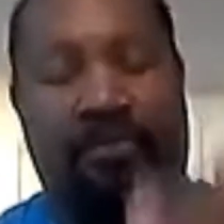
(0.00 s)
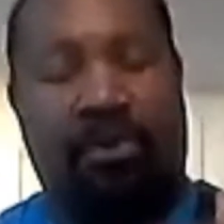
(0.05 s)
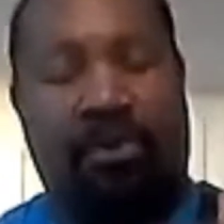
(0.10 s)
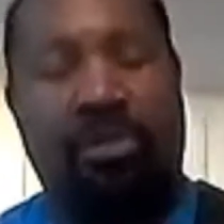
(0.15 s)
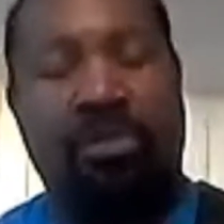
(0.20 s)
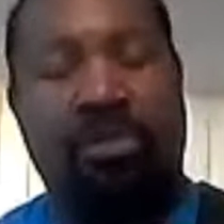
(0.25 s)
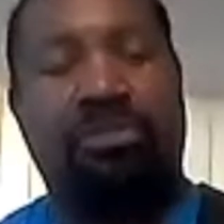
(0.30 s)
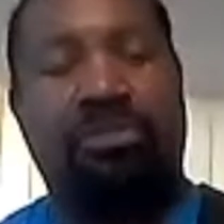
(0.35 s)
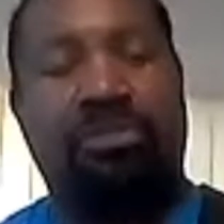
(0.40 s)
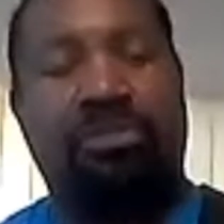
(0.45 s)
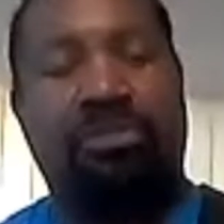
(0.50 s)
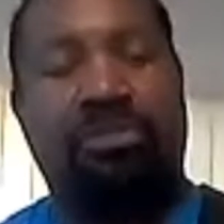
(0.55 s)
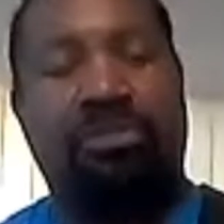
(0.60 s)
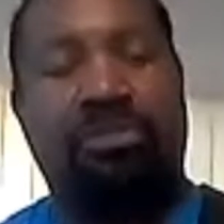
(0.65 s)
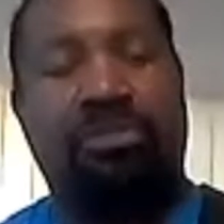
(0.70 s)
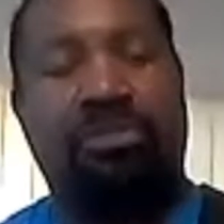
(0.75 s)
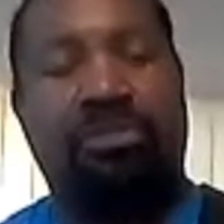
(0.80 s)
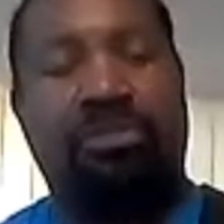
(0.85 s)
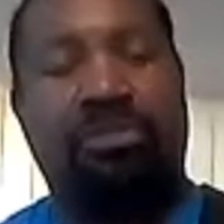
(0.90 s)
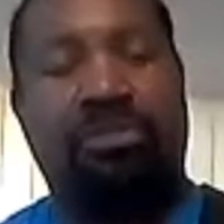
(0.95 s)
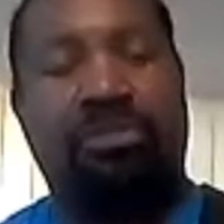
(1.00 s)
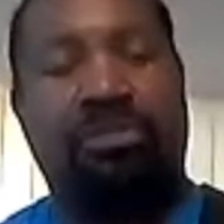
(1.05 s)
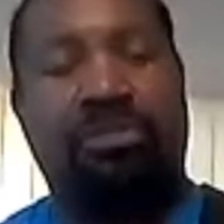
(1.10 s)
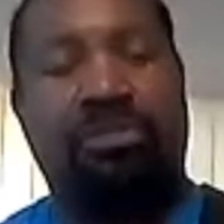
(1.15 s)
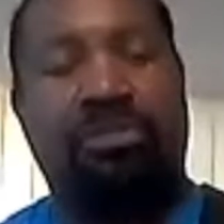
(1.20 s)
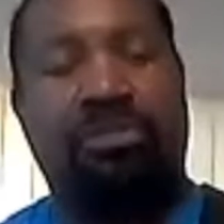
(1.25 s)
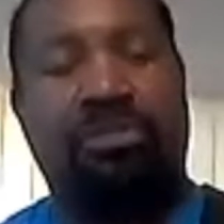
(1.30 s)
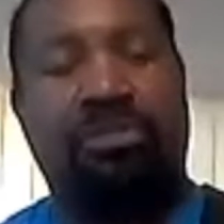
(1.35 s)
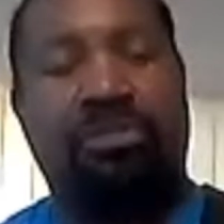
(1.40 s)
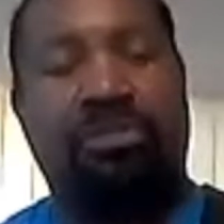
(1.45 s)
Verse,
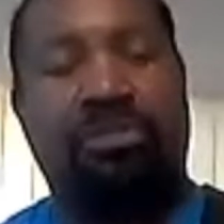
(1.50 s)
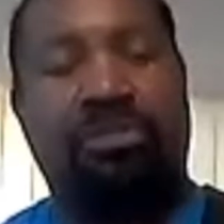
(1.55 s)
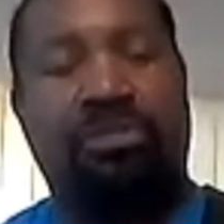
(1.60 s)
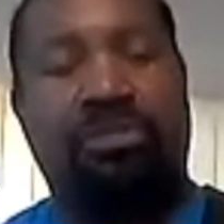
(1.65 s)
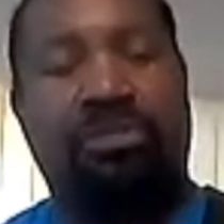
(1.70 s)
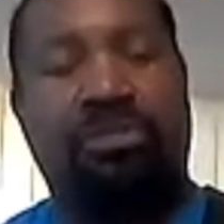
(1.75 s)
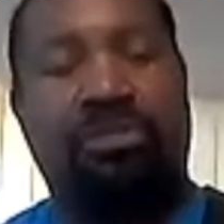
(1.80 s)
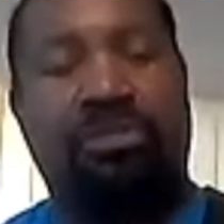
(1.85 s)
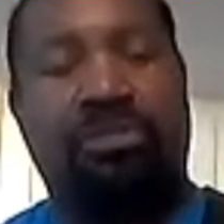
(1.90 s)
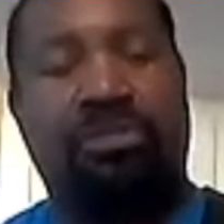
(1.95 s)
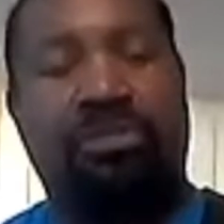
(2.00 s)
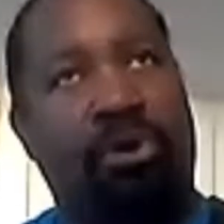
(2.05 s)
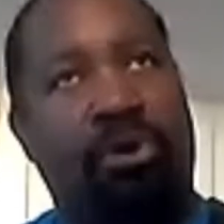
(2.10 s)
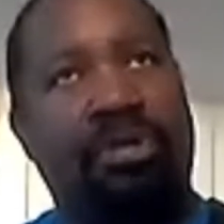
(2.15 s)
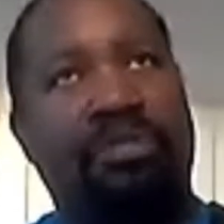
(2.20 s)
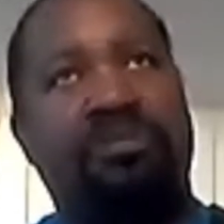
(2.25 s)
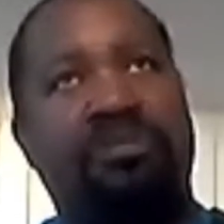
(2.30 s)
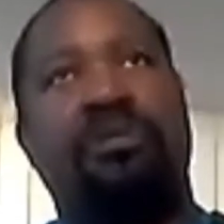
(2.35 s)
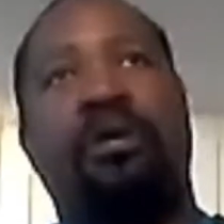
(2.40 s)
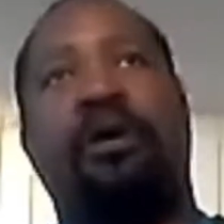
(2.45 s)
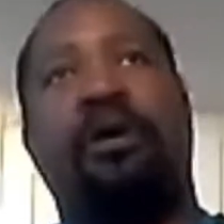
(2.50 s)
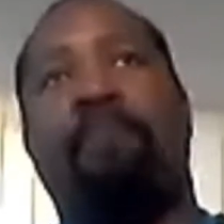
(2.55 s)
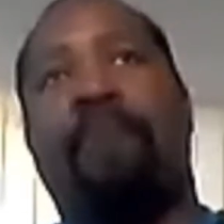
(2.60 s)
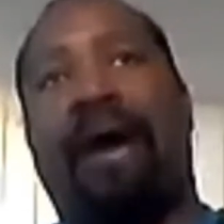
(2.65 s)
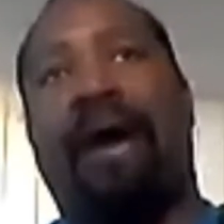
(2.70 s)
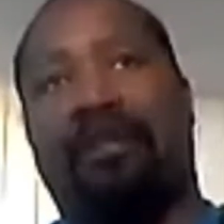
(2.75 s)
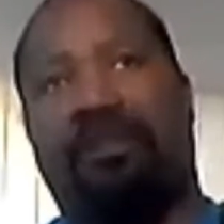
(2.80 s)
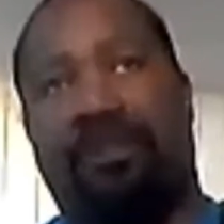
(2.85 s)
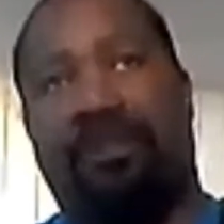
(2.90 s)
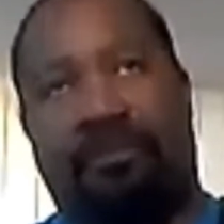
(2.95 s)
pre-chorus, chorus.
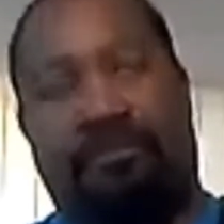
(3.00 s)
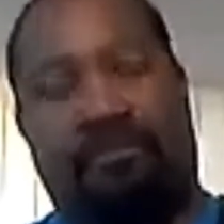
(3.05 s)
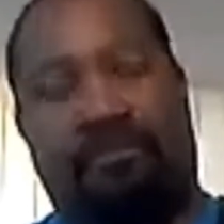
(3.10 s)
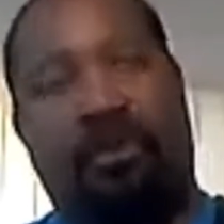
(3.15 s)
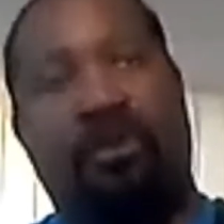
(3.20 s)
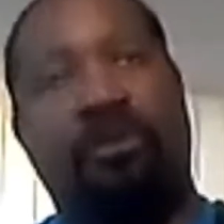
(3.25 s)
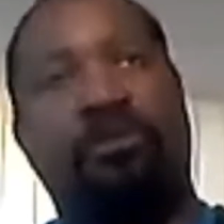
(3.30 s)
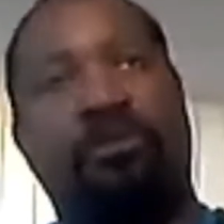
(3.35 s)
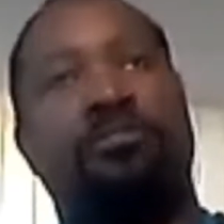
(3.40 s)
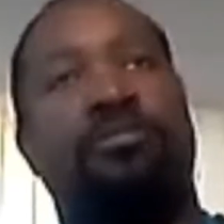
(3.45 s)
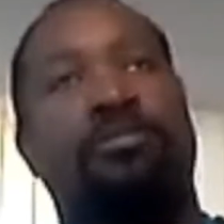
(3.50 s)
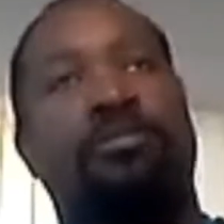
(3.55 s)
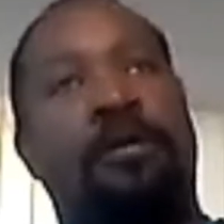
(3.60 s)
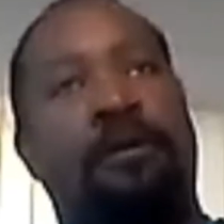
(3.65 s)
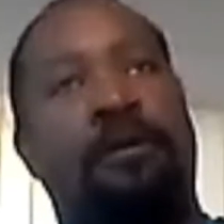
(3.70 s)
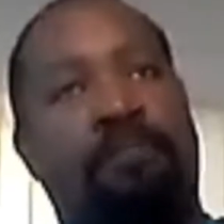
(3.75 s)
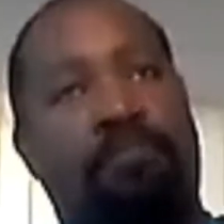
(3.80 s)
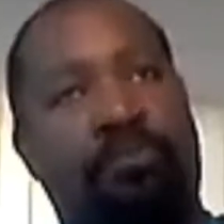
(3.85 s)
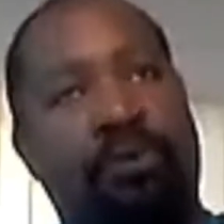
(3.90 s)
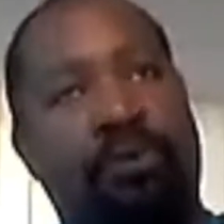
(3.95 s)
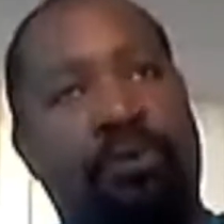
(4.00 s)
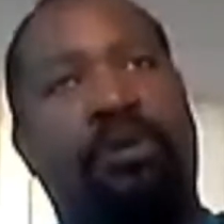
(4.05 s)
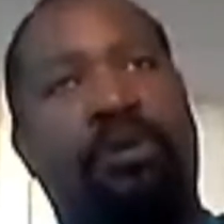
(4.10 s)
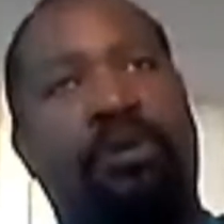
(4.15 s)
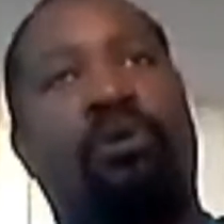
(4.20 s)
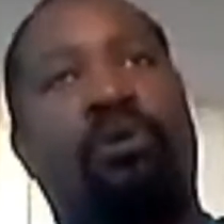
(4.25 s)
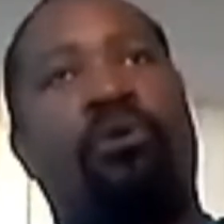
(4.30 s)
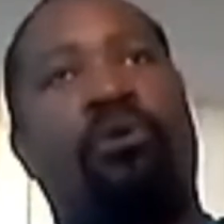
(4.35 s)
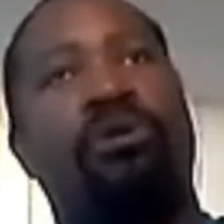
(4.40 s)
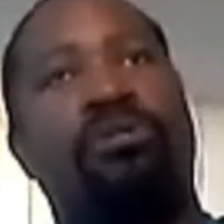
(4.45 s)
Back to the verse,
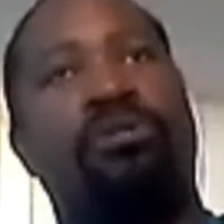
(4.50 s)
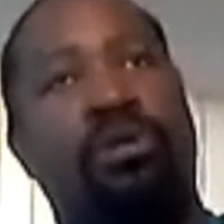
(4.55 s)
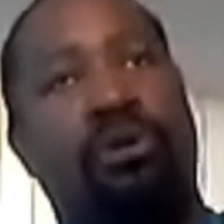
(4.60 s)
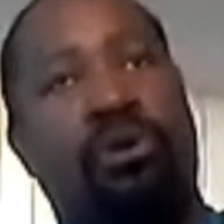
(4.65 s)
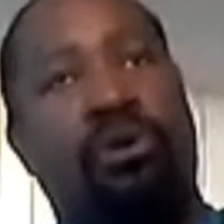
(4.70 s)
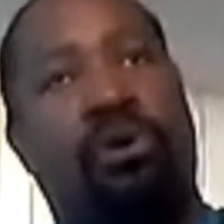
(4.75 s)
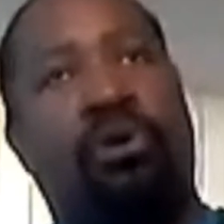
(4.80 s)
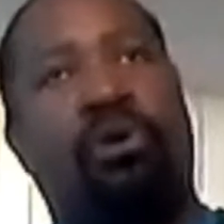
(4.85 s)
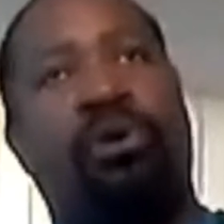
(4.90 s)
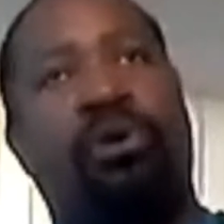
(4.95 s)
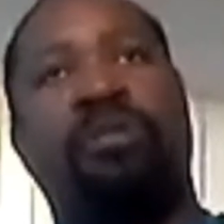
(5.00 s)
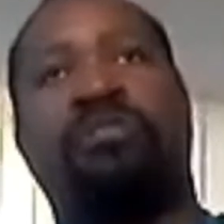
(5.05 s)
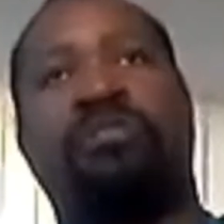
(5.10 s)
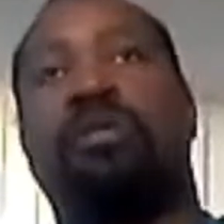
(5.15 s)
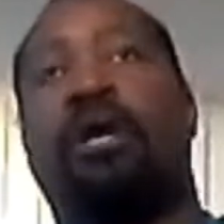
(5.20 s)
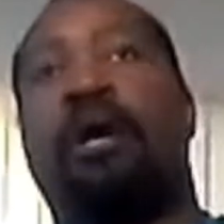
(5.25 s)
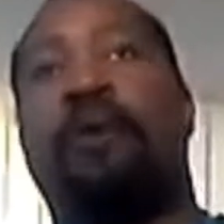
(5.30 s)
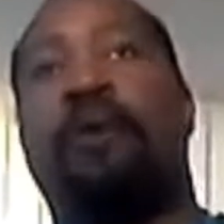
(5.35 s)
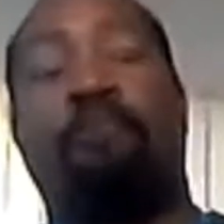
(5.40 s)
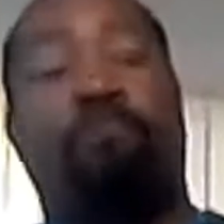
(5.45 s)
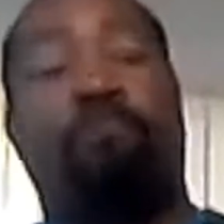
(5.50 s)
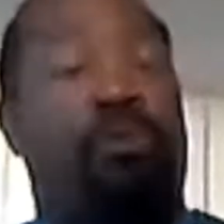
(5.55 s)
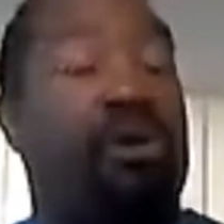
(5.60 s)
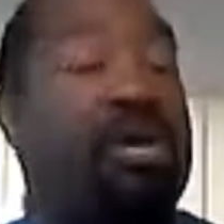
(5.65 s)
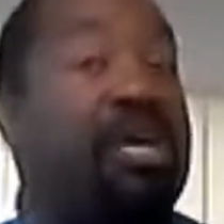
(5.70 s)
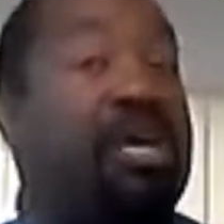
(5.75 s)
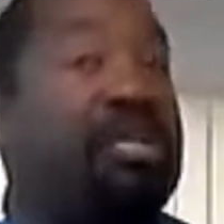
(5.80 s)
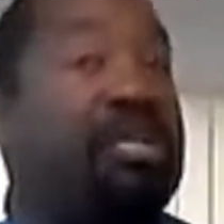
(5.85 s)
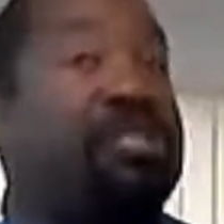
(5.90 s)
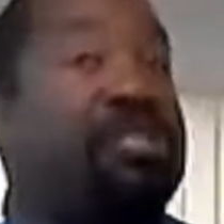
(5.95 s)
pre-chorus, chorus.
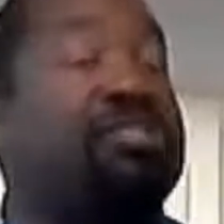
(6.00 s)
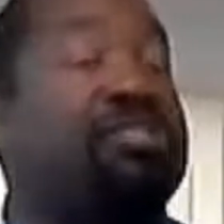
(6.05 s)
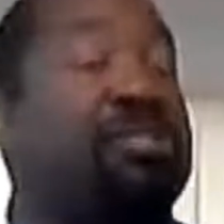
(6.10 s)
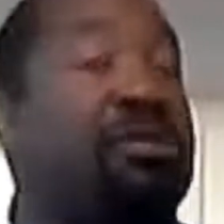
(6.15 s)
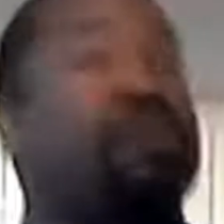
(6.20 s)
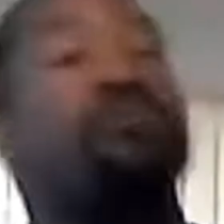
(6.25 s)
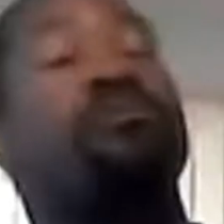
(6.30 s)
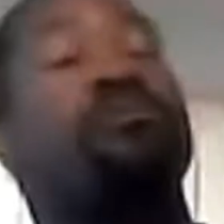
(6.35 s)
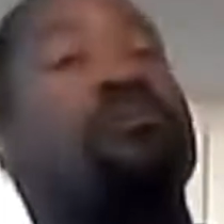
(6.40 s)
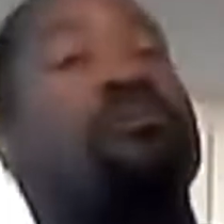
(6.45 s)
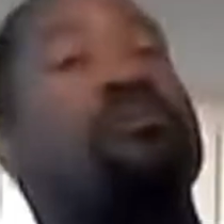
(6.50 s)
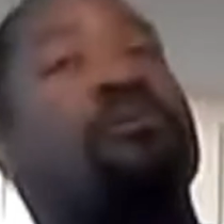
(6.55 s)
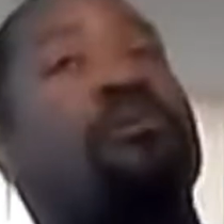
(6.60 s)
Bridge,